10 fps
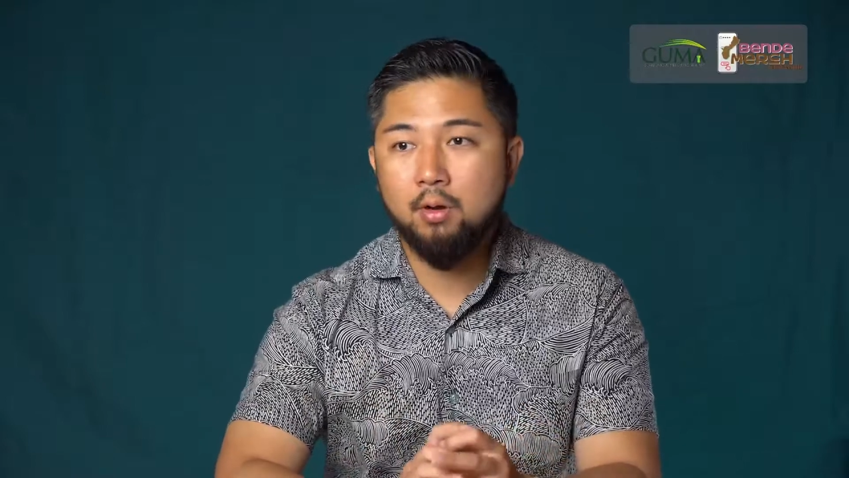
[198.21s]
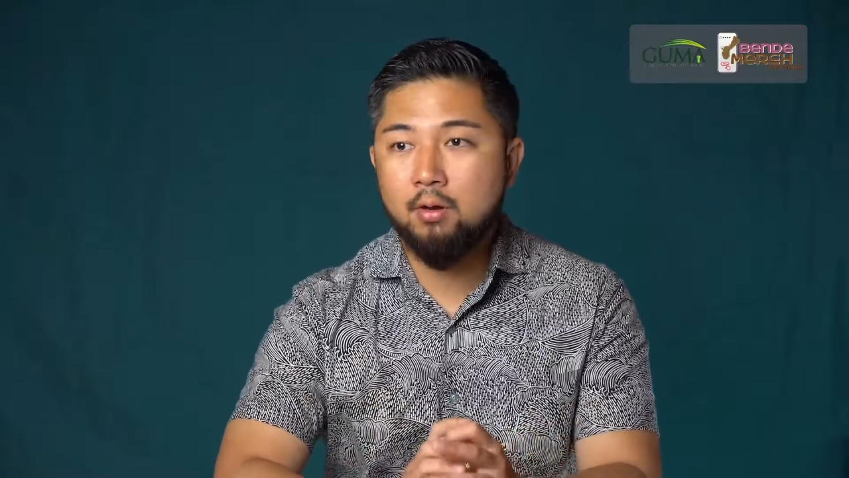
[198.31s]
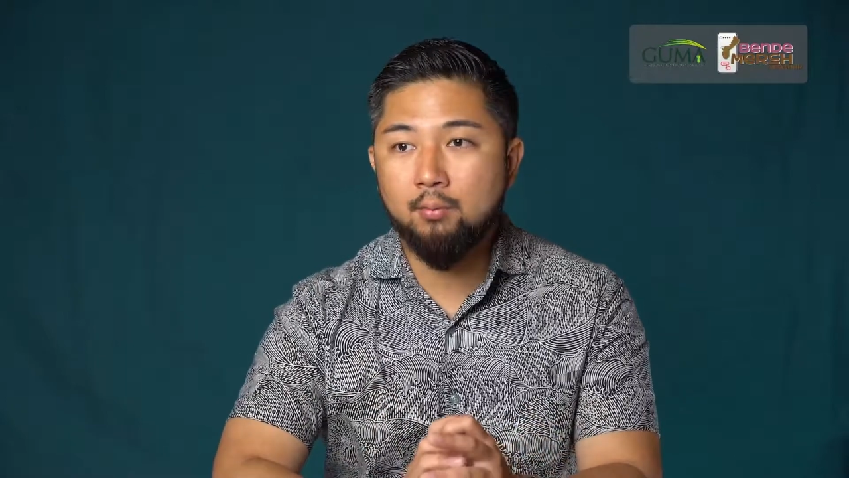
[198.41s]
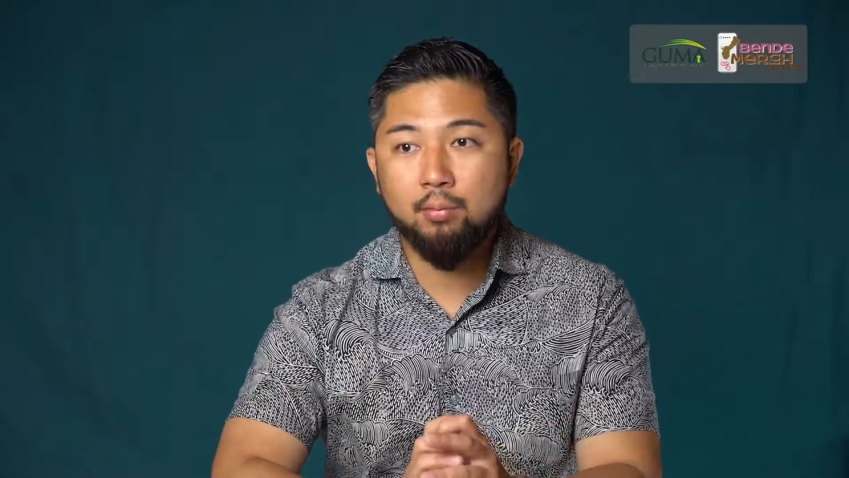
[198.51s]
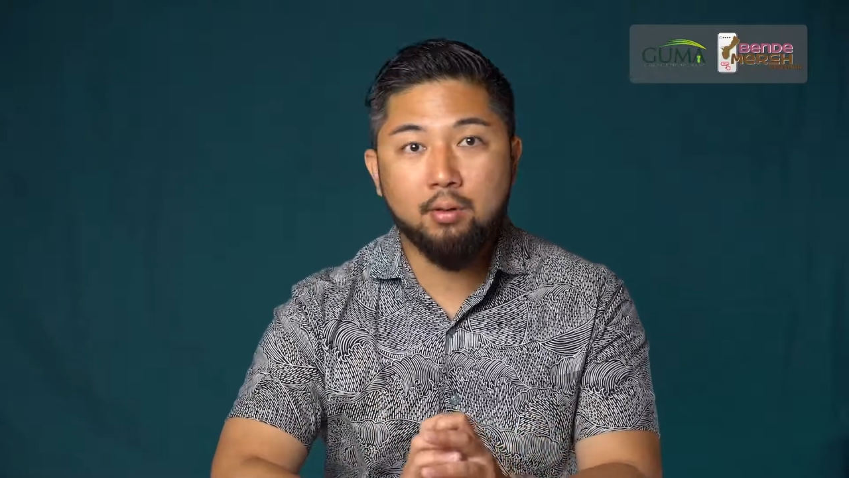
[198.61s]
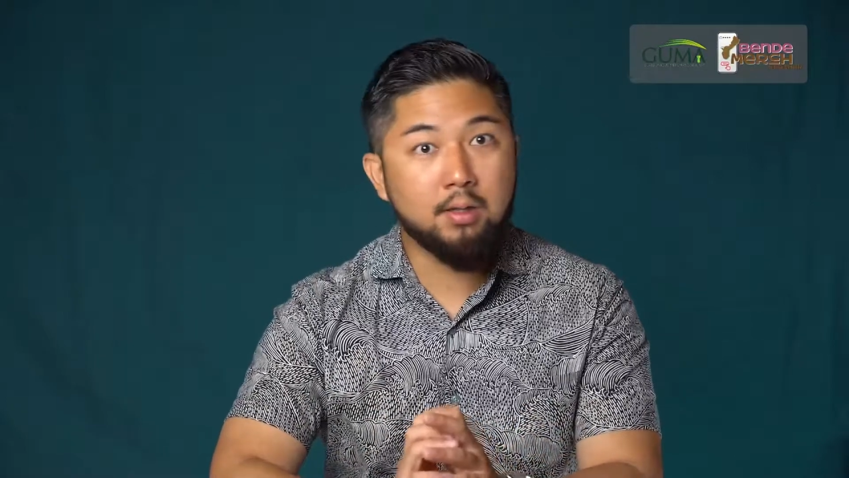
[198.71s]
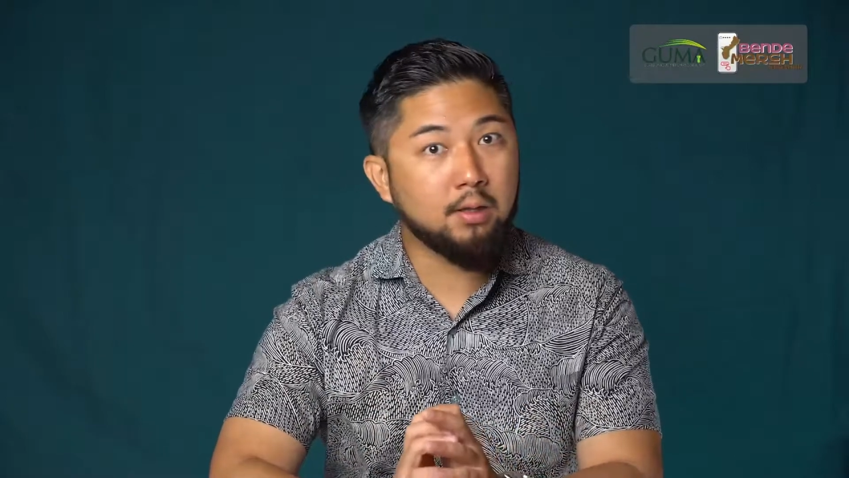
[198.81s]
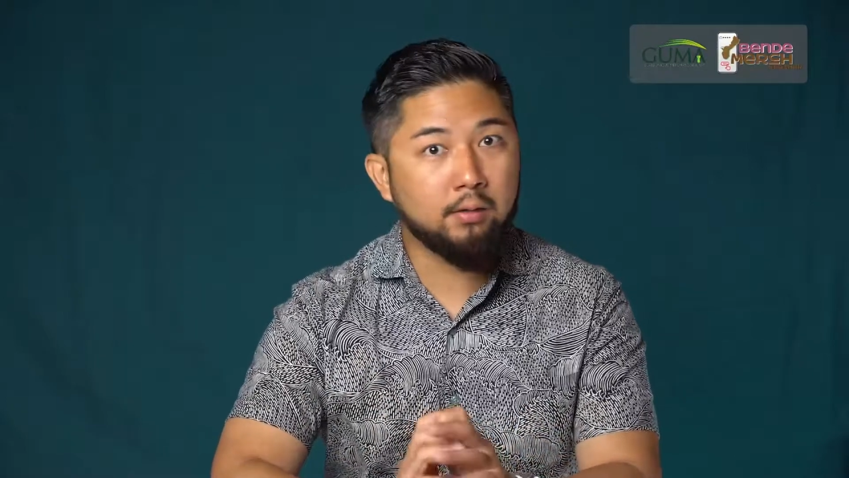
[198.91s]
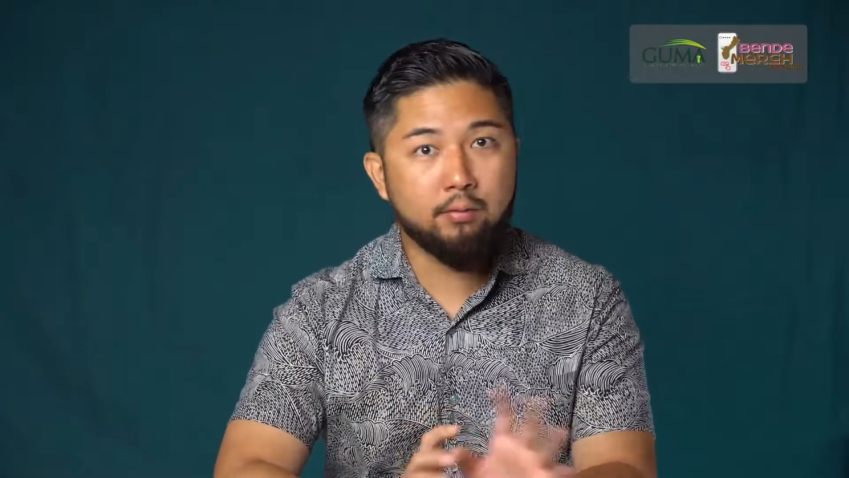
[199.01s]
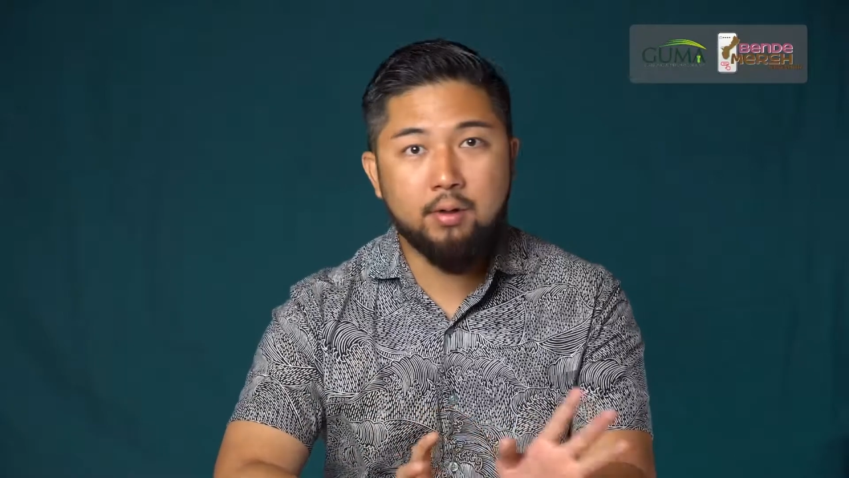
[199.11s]

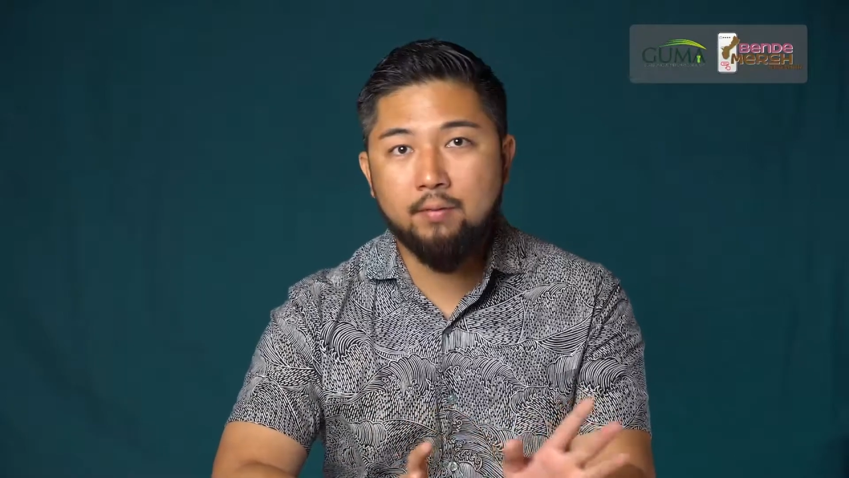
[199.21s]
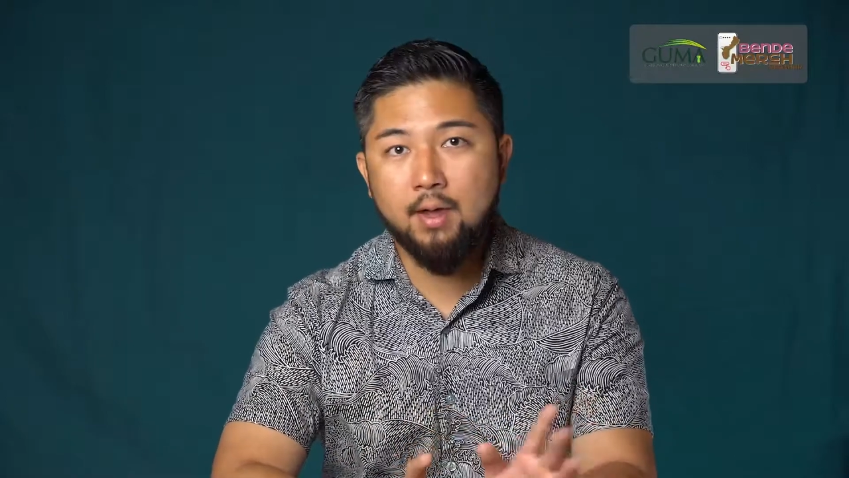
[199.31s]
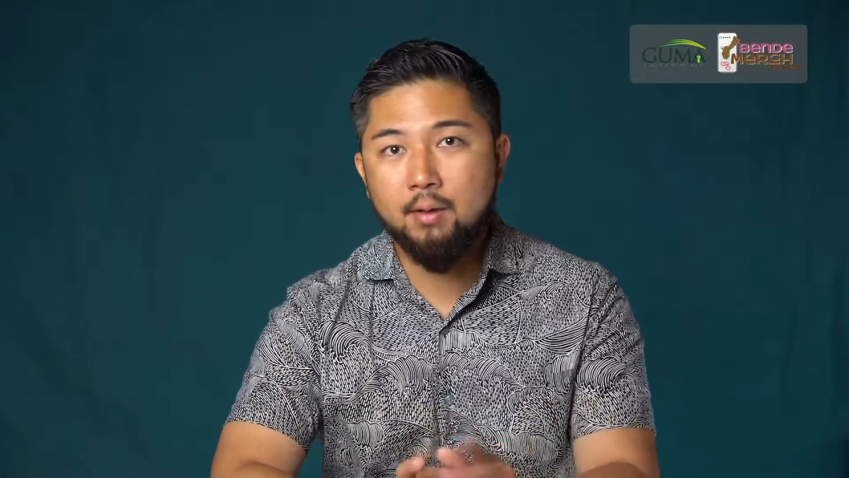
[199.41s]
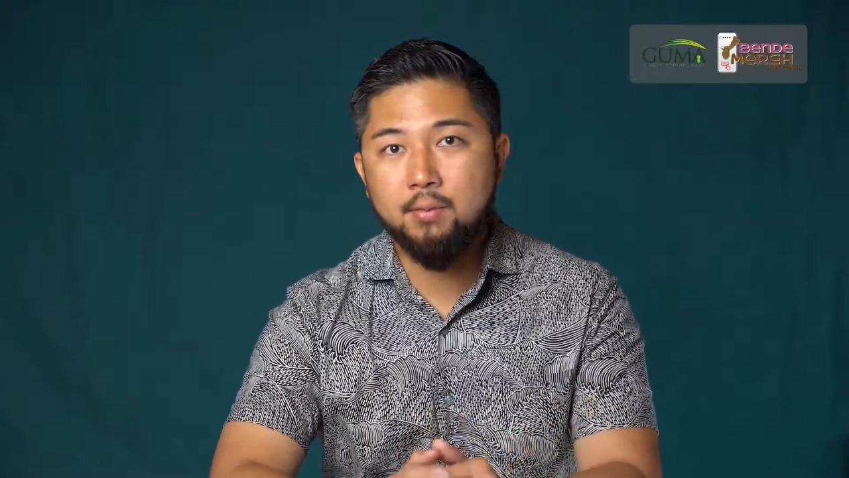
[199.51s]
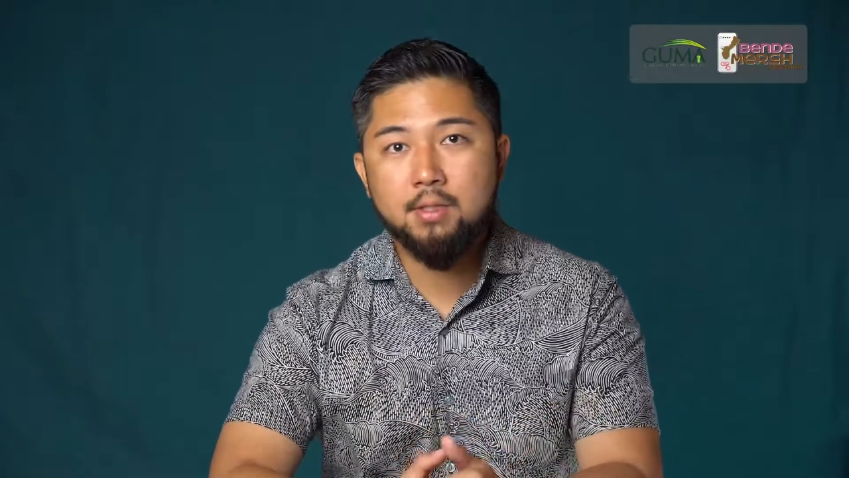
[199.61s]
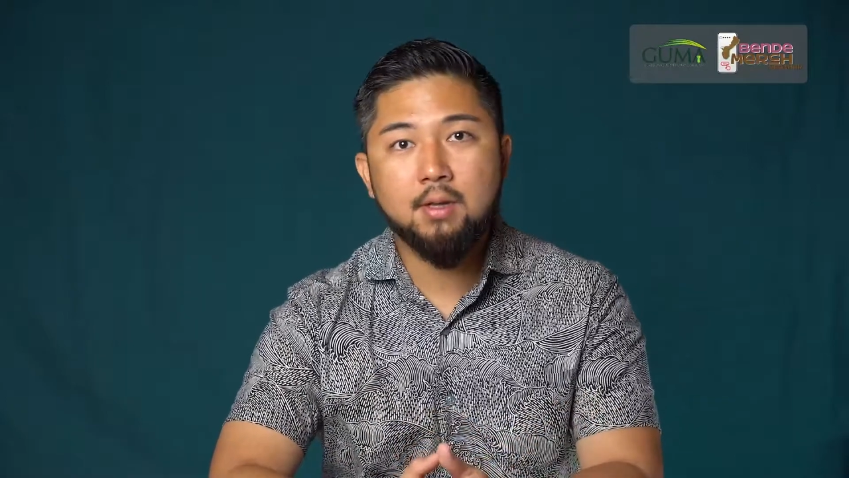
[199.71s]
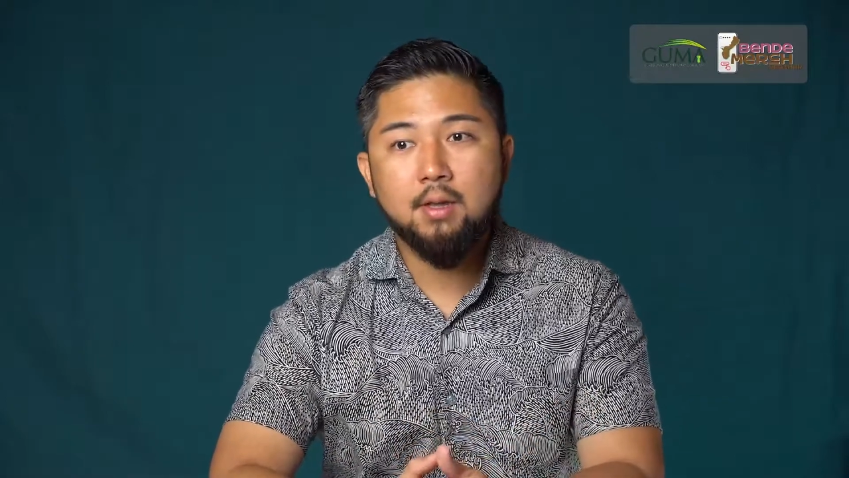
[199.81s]
completely revamped.